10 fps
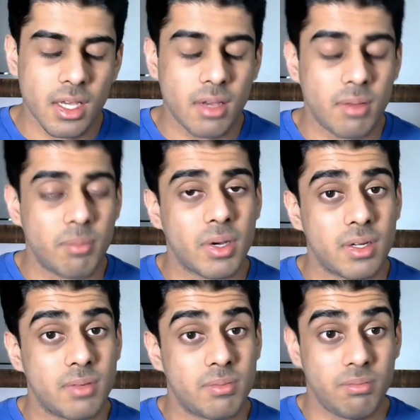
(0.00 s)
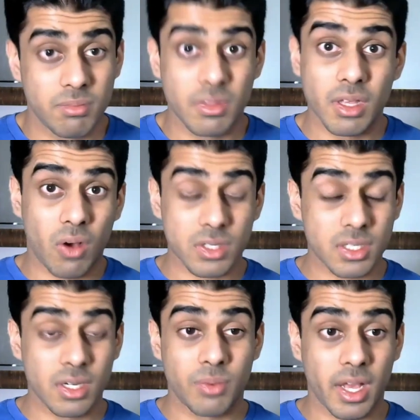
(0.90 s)
but the
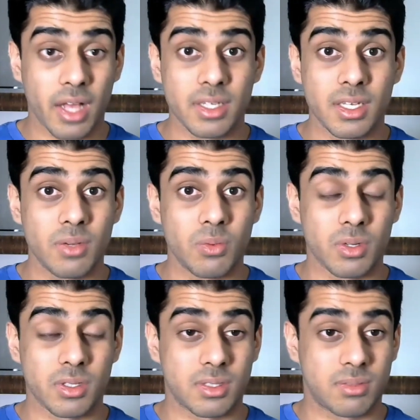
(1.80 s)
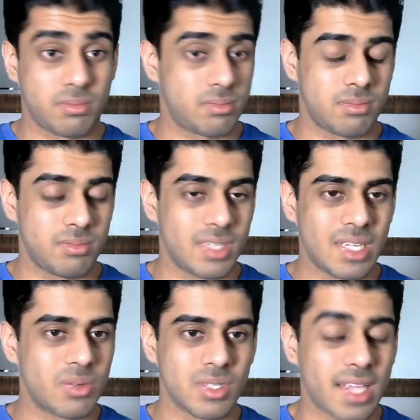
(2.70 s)
alternate reality was, it
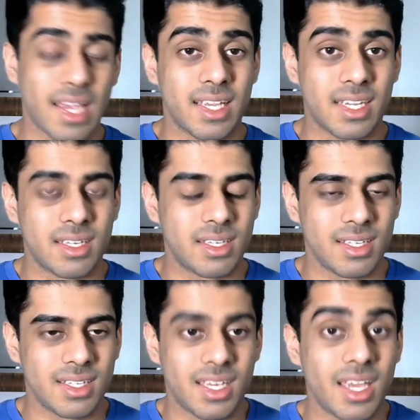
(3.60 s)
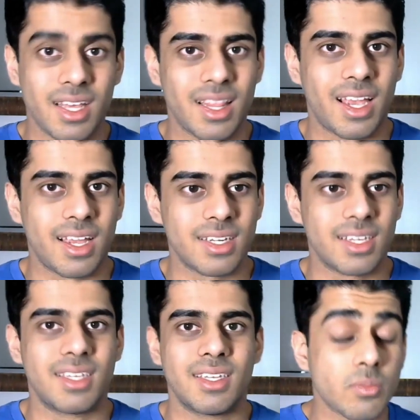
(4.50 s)
was like kiddie land.
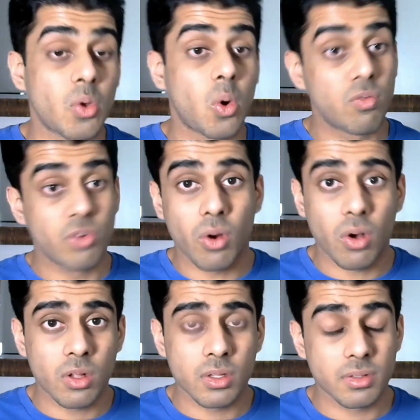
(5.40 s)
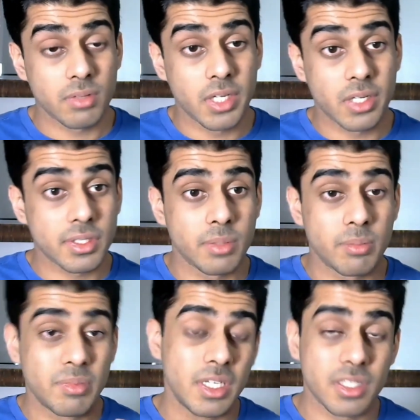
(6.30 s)
Overall, there's some
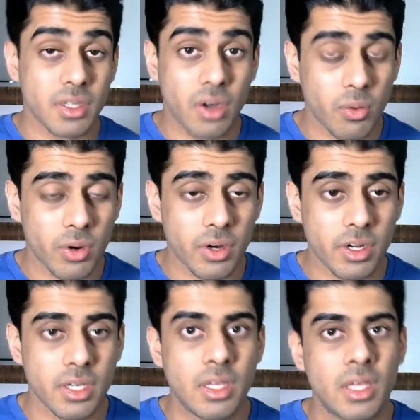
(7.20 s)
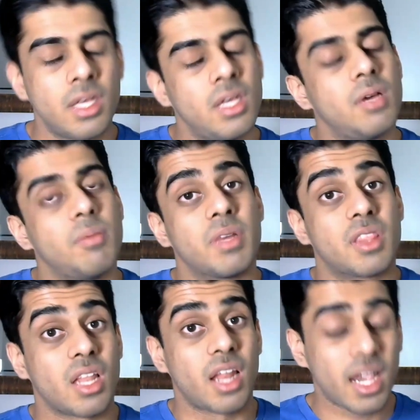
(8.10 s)
decent artwork, but
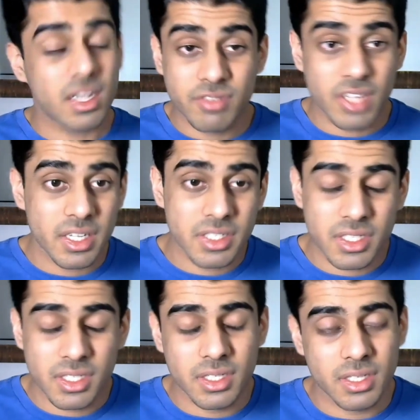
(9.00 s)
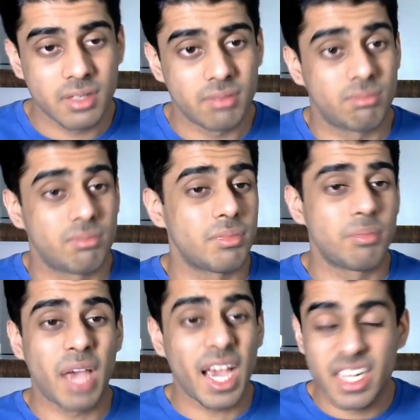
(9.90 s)
the lack of tension,
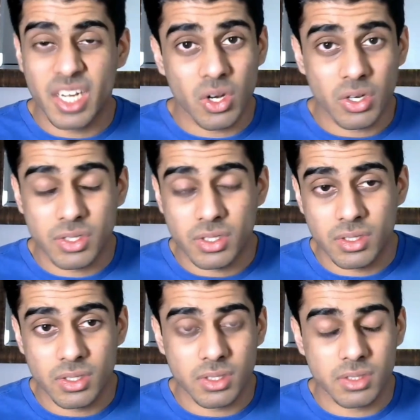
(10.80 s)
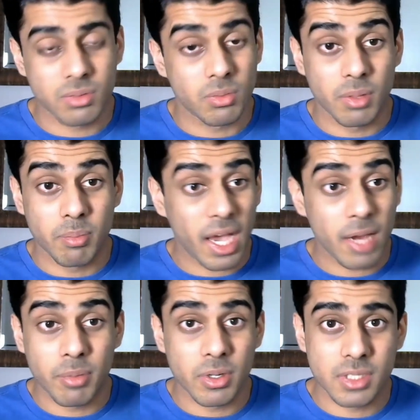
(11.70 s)
bad characters with bad
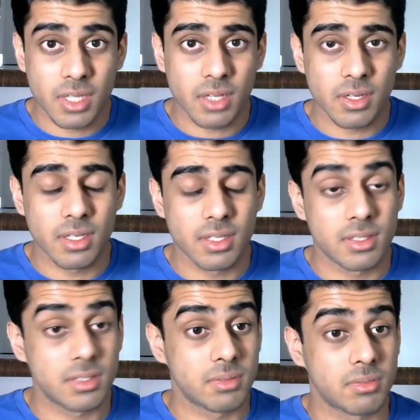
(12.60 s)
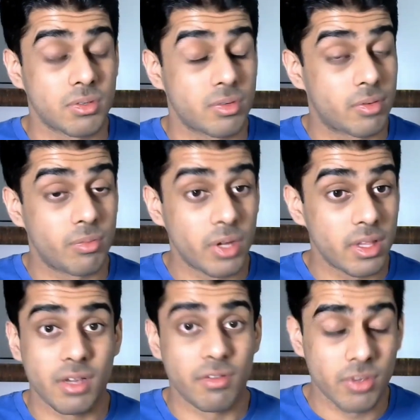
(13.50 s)
personalities, really
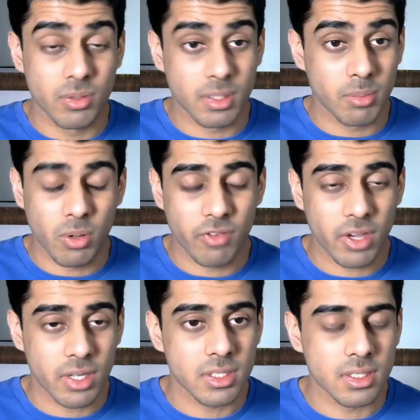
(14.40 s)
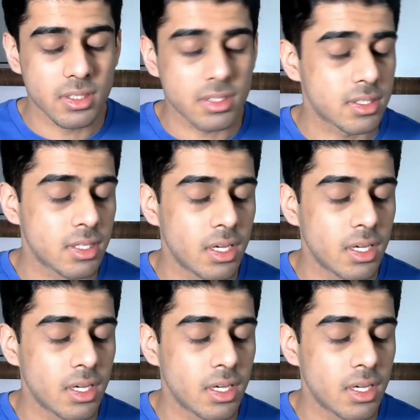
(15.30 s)
confusing motivations,